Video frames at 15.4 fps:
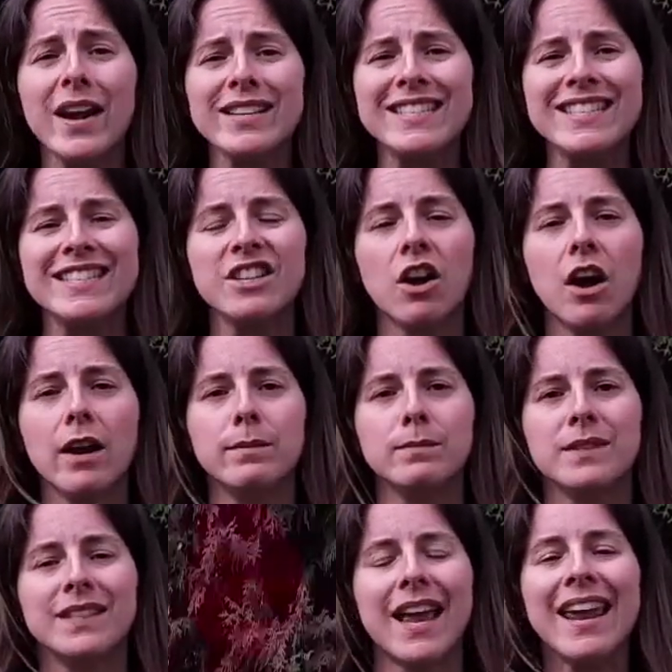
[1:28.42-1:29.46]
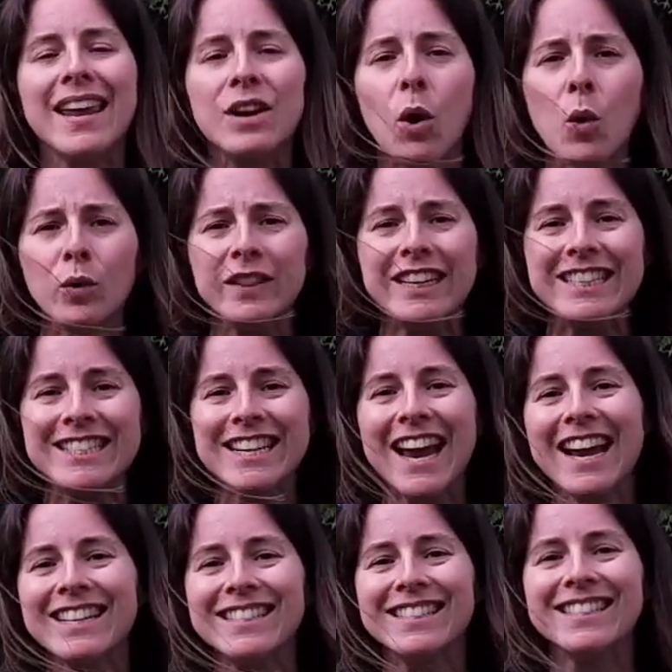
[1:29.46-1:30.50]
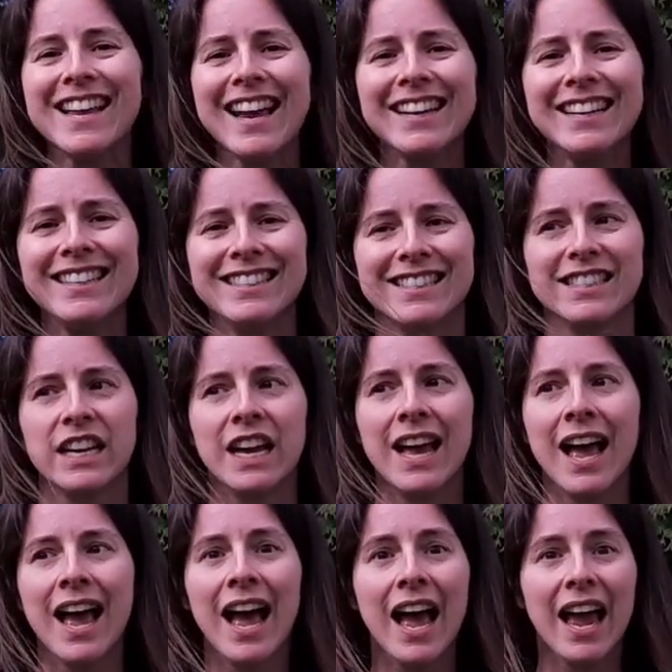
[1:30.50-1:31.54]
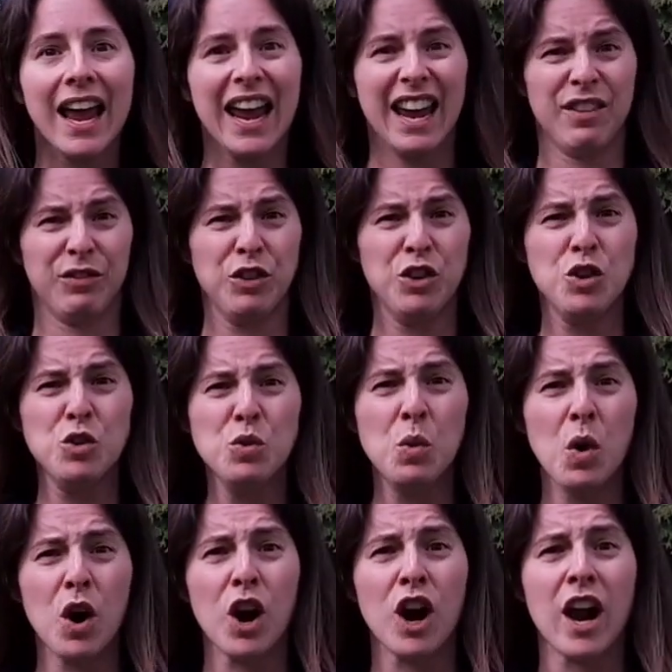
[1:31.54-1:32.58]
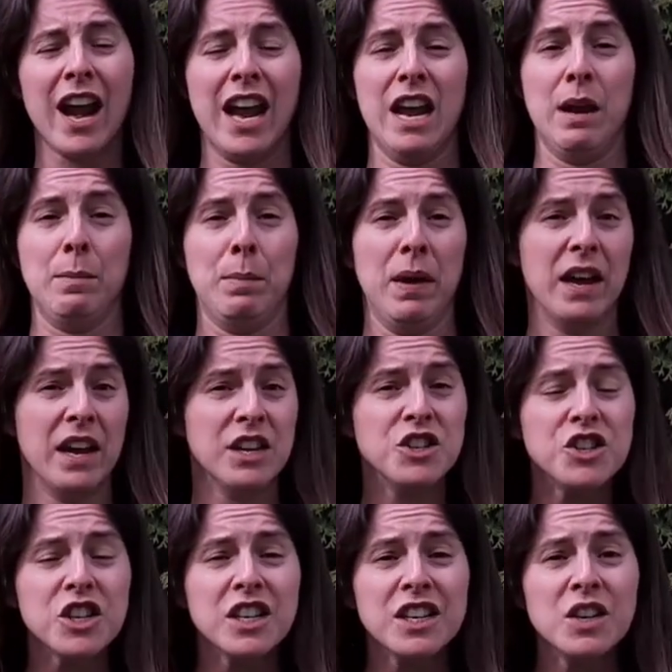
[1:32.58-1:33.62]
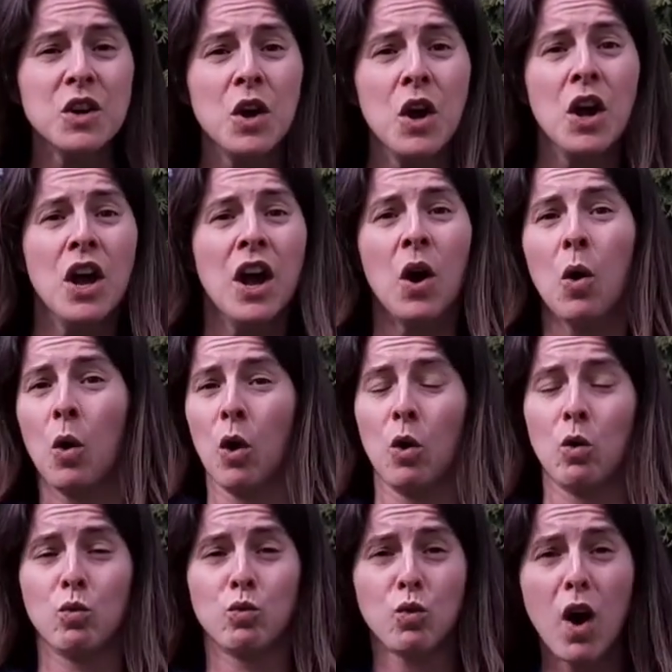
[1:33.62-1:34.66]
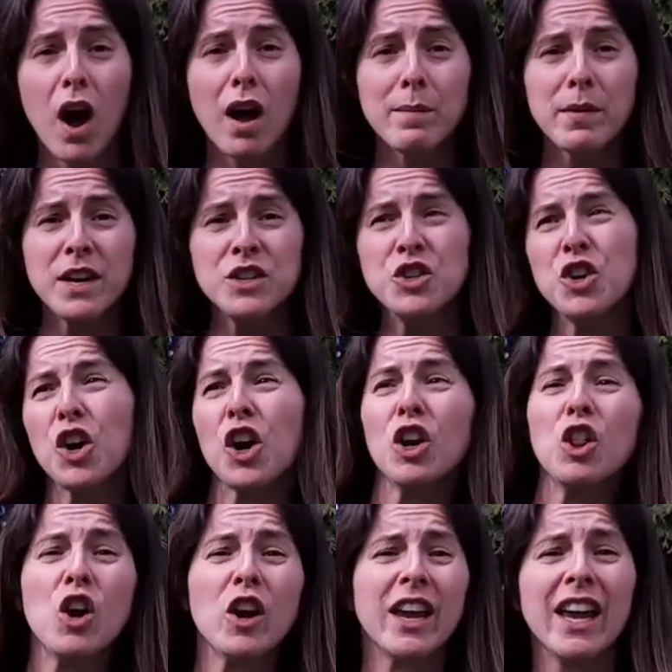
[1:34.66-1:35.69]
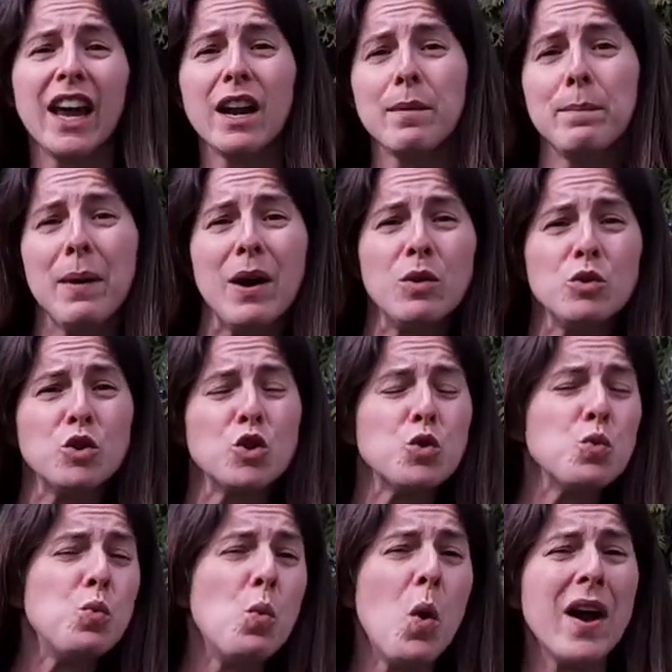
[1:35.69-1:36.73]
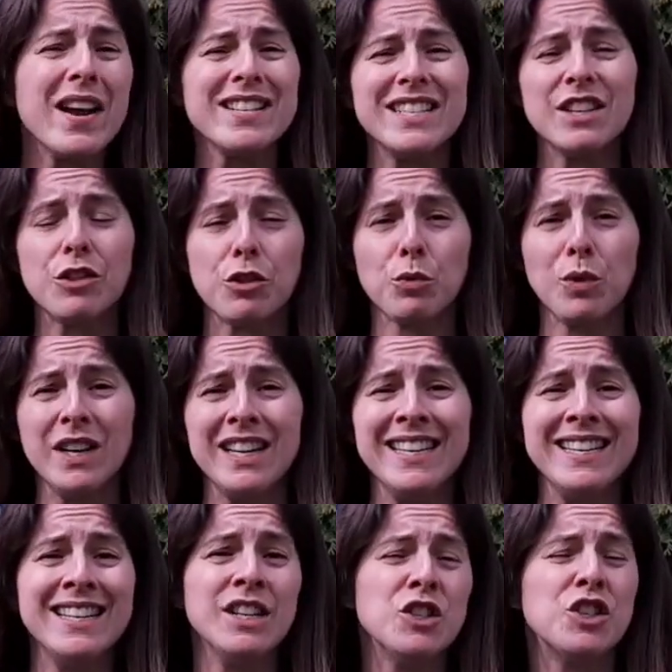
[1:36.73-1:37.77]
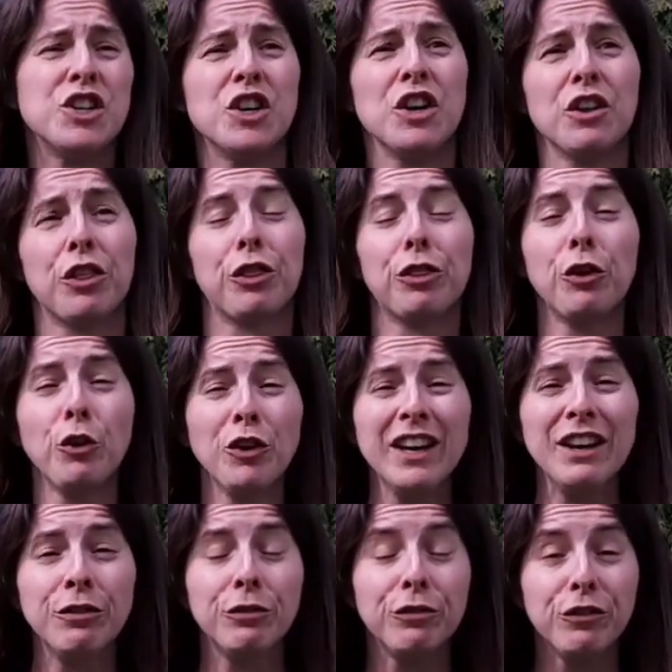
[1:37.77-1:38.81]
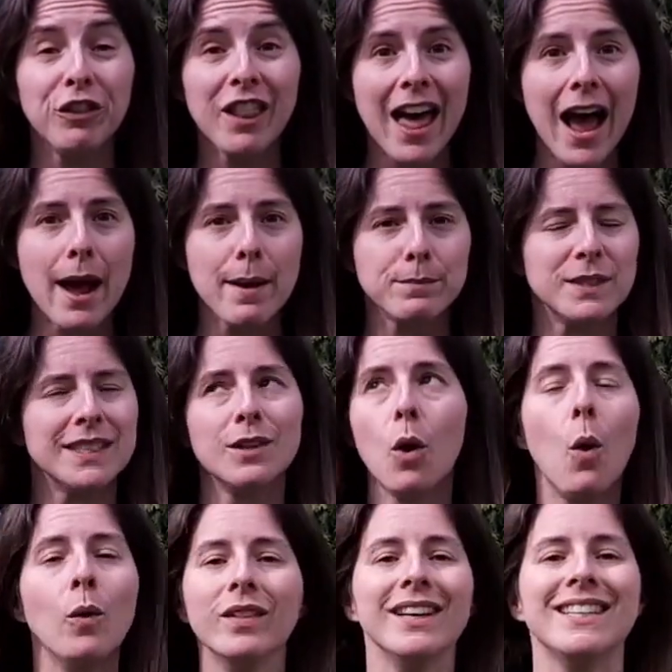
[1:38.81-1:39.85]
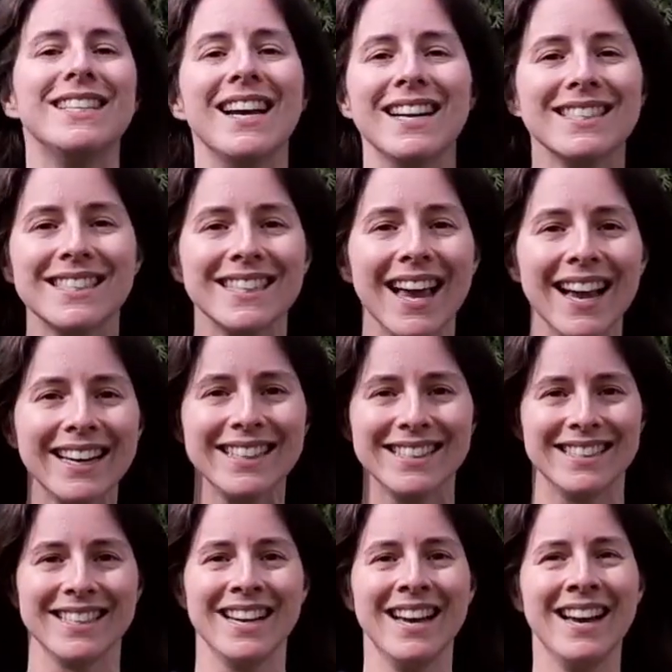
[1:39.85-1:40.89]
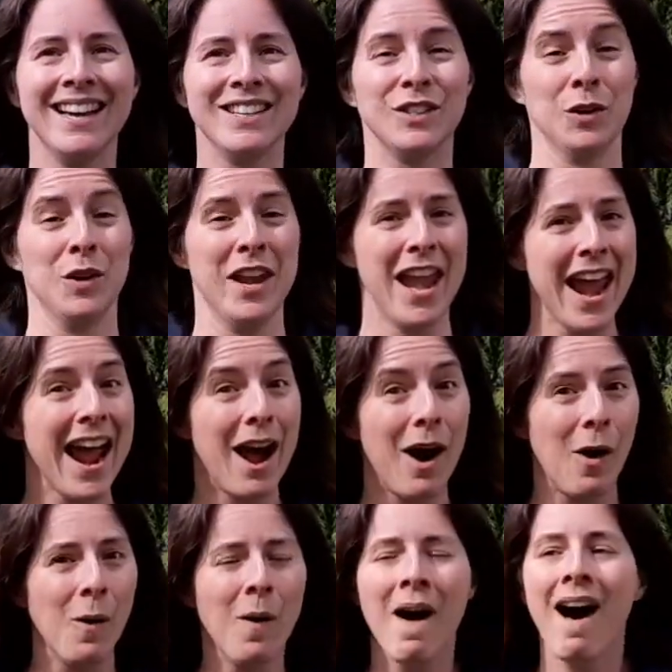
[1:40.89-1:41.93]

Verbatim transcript: 20 times in only 10 seconds. If you were a pigeon or a robin, you're looking at about 23 to 30 flaps in only 10 seconds. So now,